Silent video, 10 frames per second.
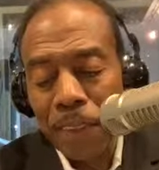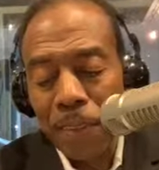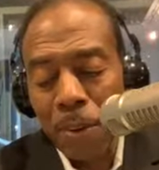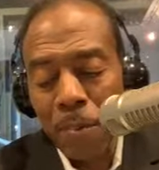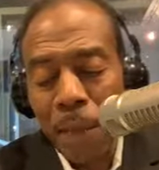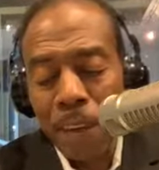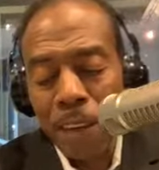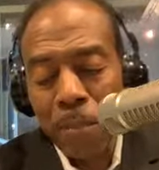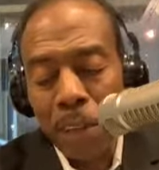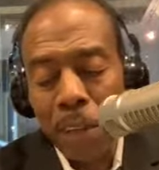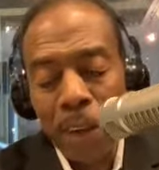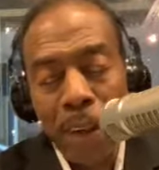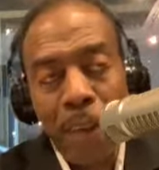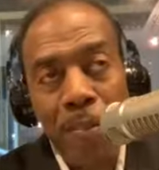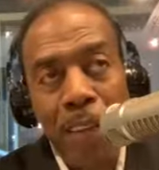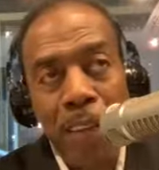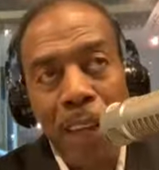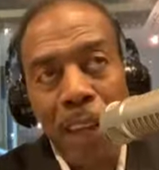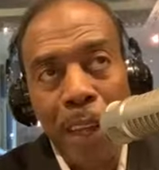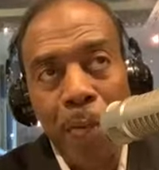it reminded me of the
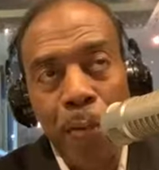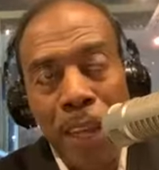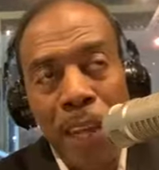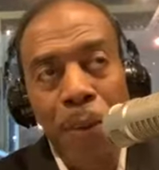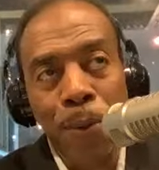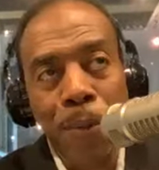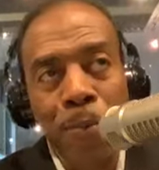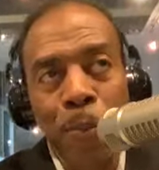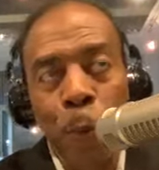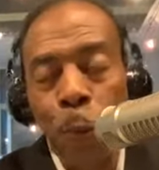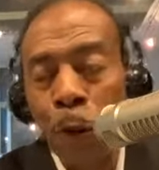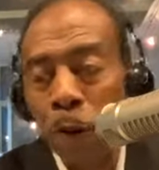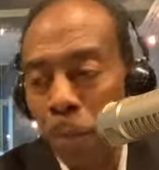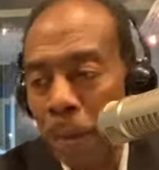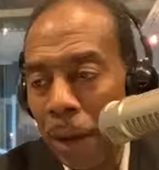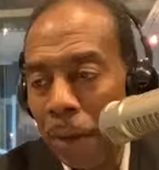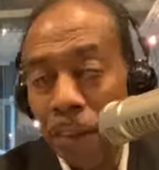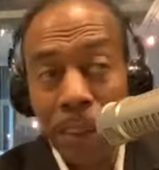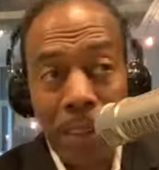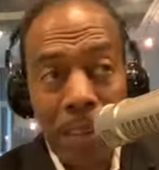times when I used to worry about,
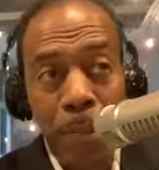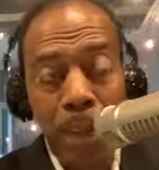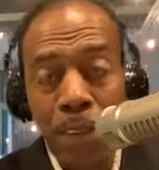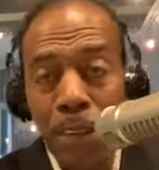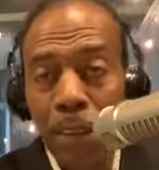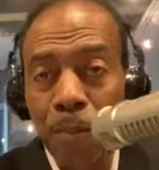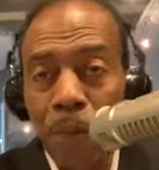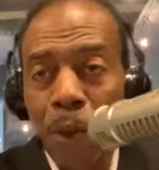just like many of us,